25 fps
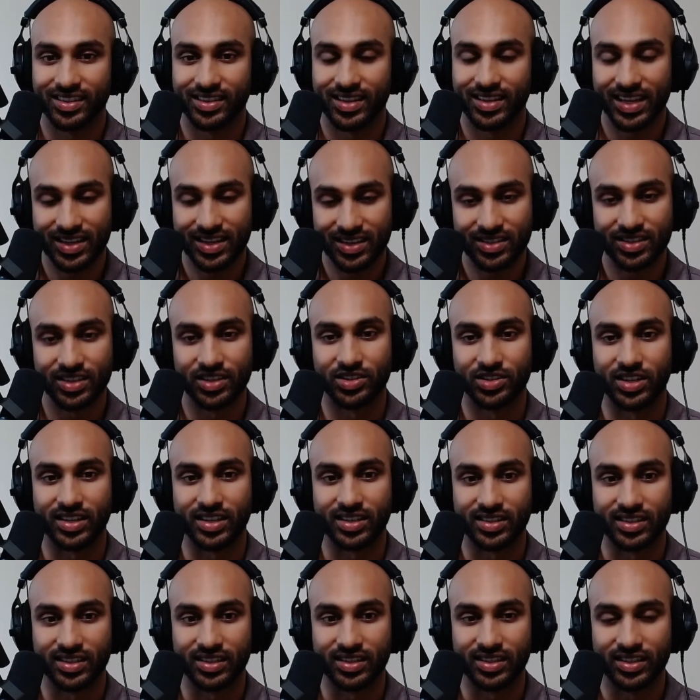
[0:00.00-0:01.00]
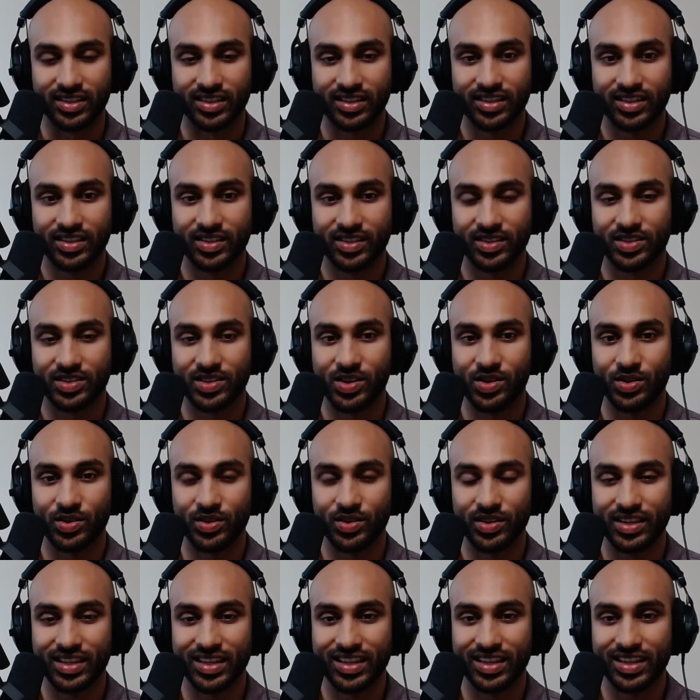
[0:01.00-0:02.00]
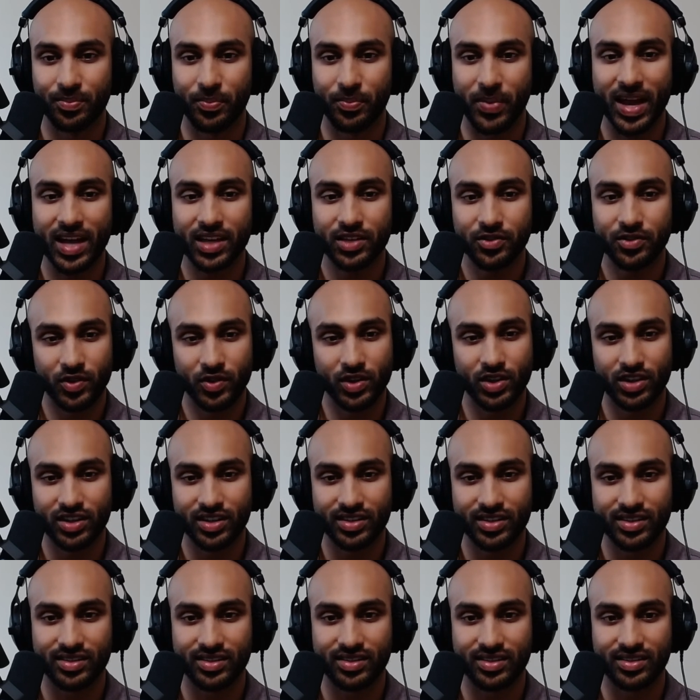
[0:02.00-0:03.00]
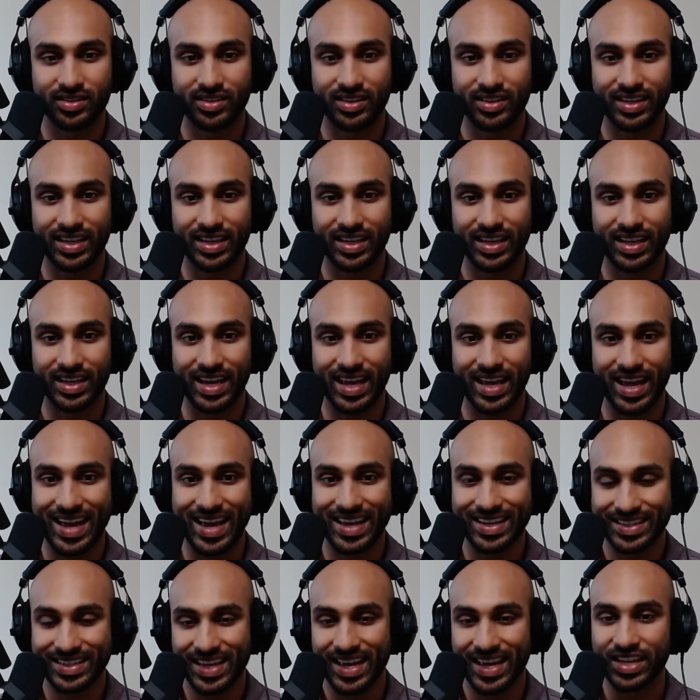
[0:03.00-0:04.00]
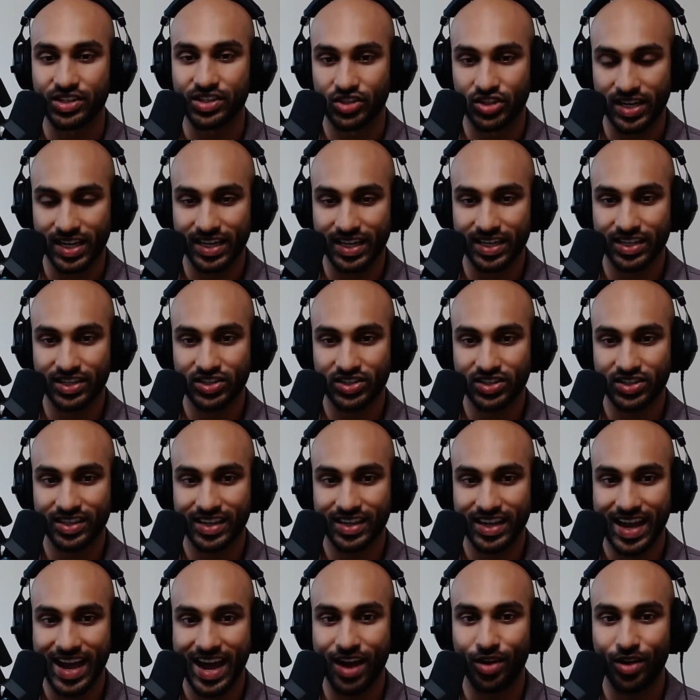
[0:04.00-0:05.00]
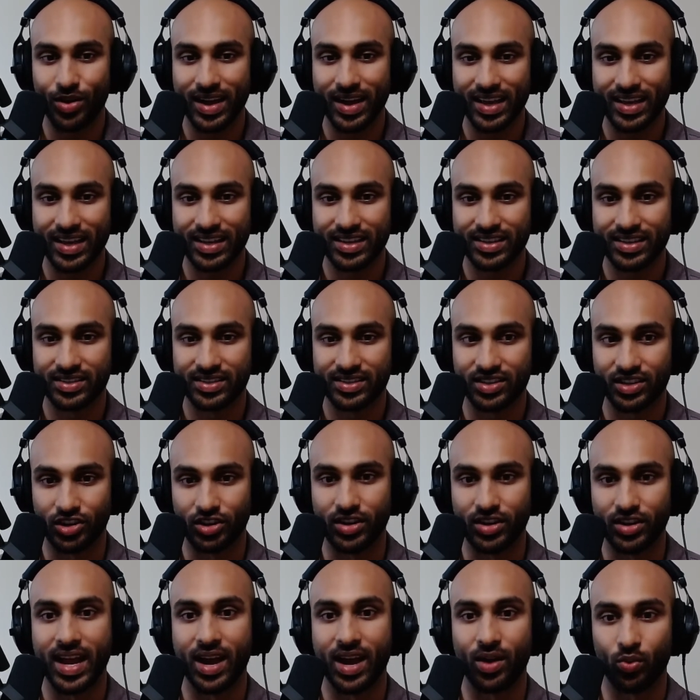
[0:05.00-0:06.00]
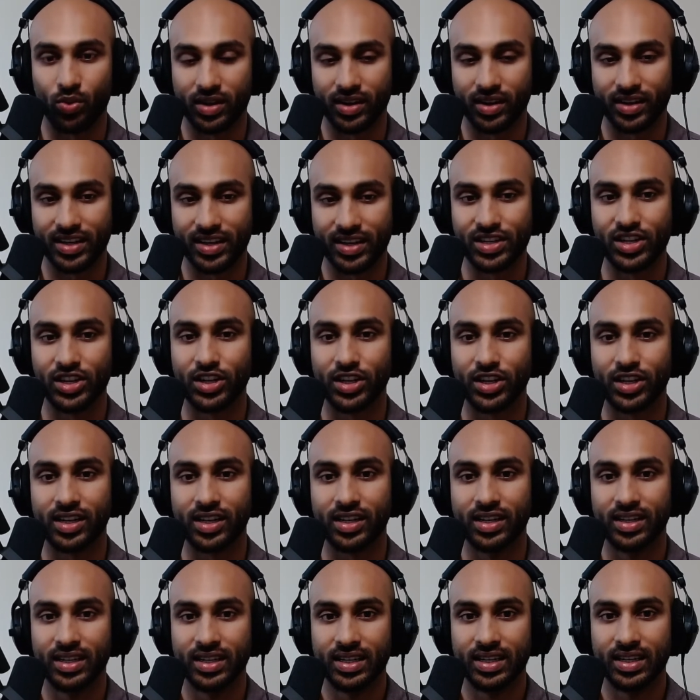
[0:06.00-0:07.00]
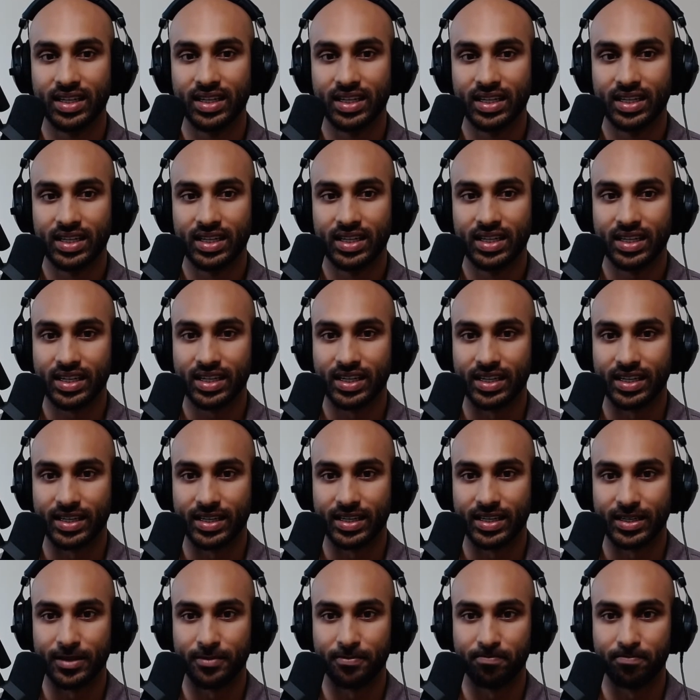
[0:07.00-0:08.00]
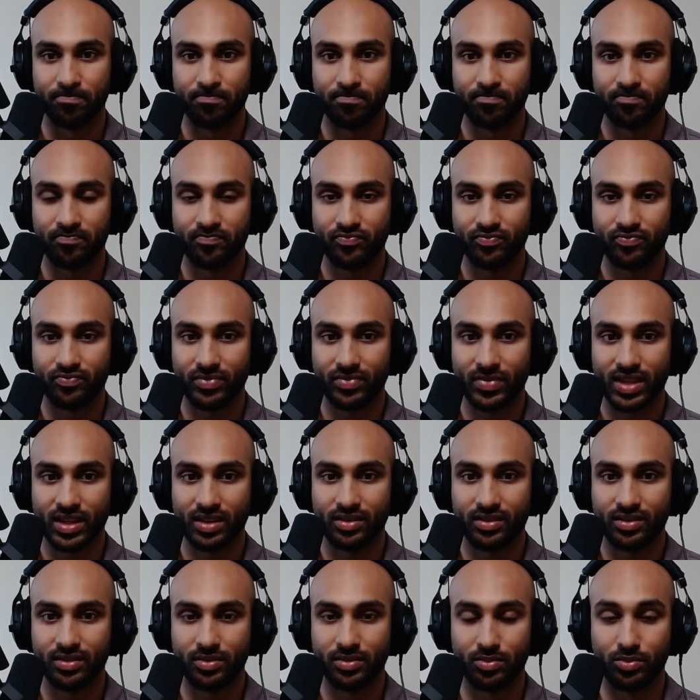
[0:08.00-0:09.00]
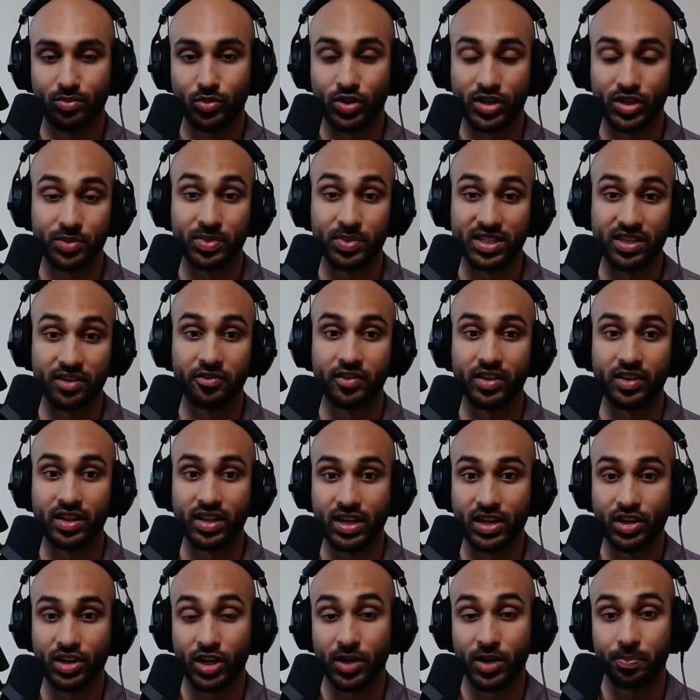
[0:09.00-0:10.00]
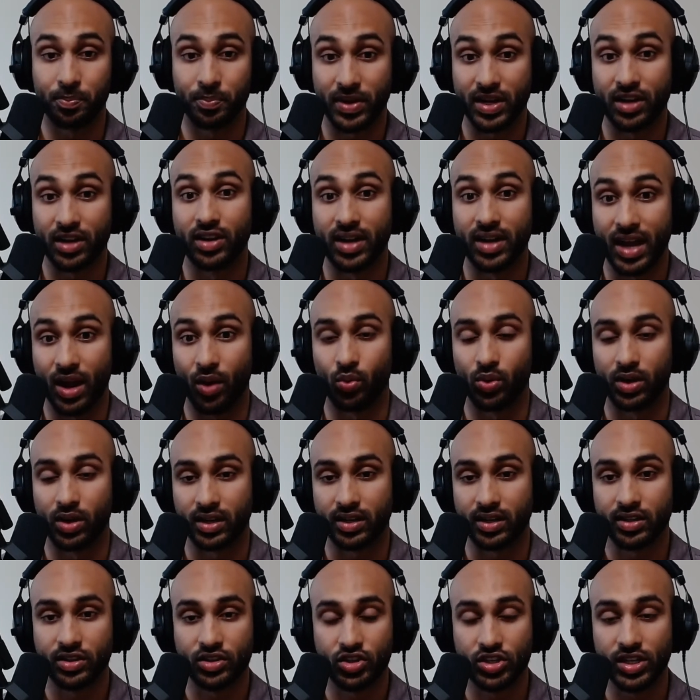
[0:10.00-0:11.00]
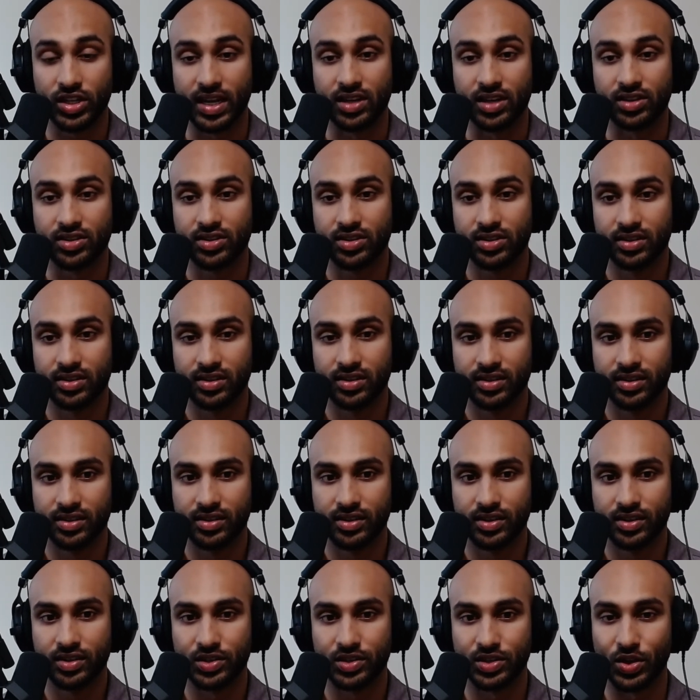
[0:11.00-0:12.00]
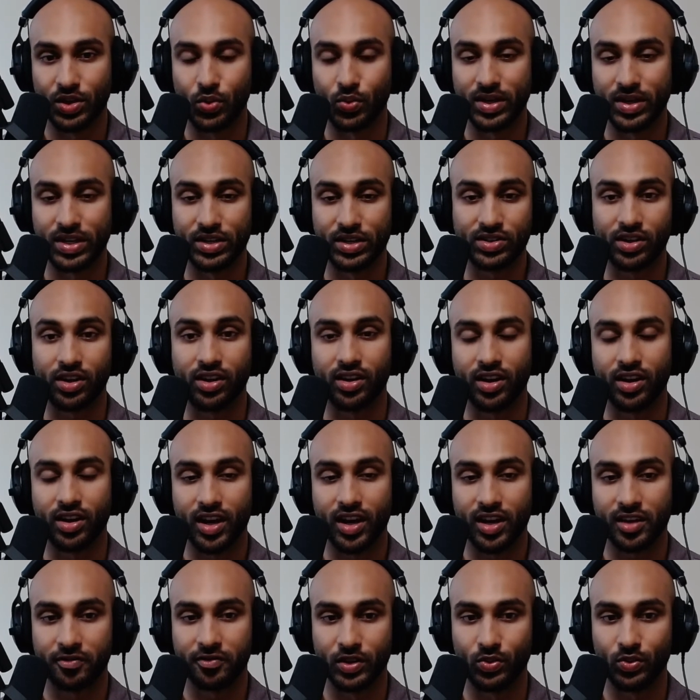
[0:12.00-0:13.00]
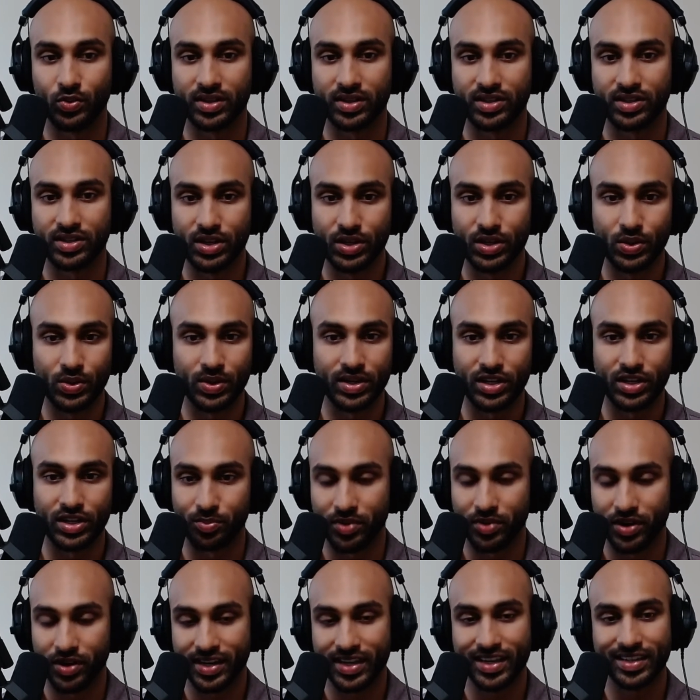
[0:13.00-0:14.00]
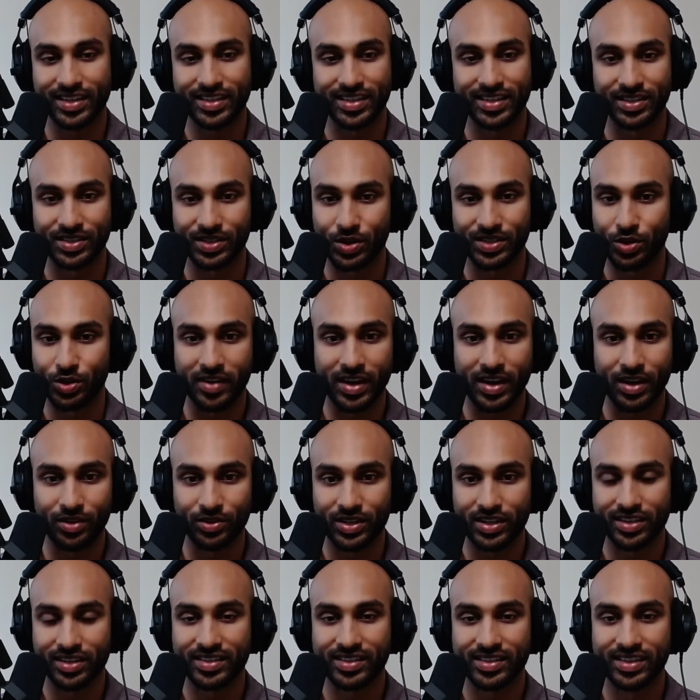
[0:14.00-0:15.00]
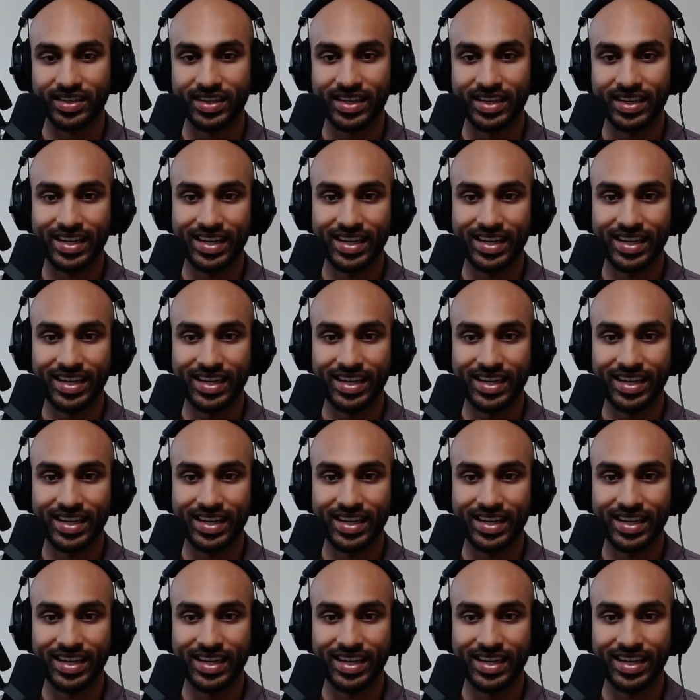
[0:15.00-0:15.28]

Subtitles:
That is interesting. So in the past few years, as that's changed, how has your network and your, more specifically, your peer network changed? So when you started off, it was you and your buddies as co-founders,